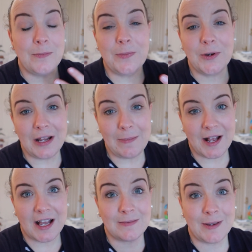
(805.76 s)
purely
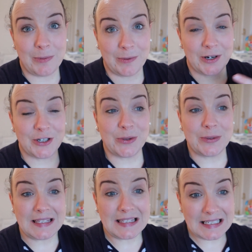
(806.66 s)
because my blood pressure
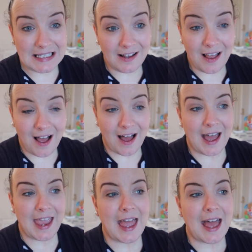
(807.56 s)
was still
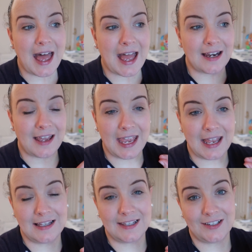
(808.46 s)
high and I
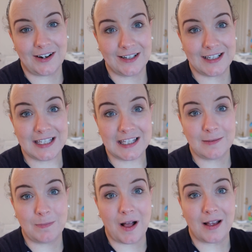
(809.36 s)
had start to
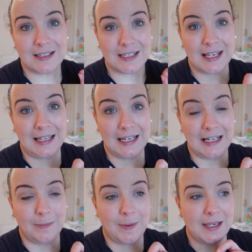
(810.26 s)
spot a
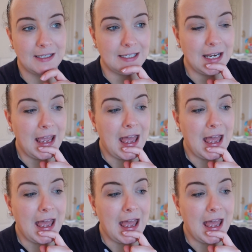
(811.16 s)
little bit.